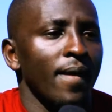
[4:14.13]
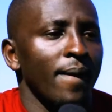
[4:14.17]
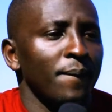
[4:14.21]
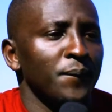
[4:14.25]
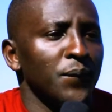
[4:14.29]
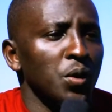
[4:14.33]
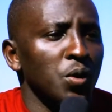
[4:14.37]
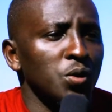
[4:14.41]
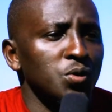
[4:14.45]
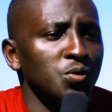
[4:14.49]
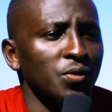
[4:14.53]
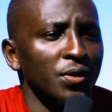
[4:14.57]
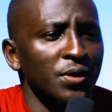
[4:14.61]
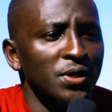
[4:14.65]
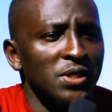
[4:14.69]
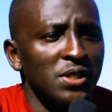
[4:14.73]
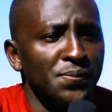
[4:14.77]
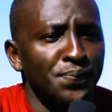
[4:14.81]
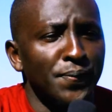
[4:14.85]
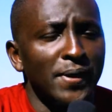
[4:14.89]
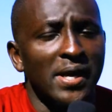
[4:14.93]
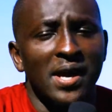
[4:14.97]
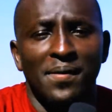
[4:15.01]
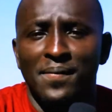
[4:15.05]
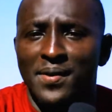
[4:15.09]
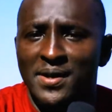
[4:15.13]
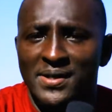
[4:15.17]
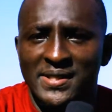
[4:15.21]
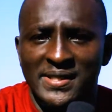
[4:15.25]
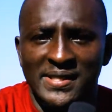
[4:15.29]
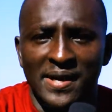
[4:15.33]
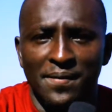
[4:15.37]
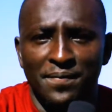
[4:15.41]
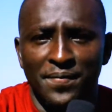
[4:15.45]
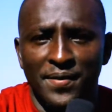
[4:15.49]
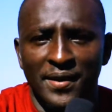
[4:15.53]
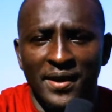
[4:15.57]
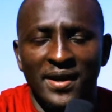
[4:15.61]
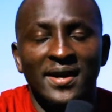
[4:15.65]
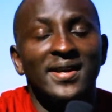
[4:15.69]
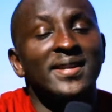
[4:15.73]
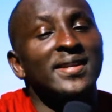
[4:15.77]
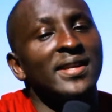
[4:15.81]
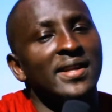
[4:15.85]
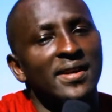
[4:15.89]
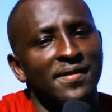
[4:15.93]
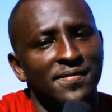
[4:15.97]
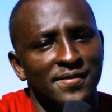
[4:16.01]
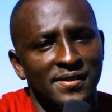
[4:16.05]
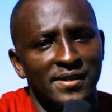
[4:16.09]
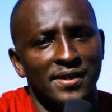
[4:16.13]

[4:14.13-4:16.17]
Because when you speak about something, it lives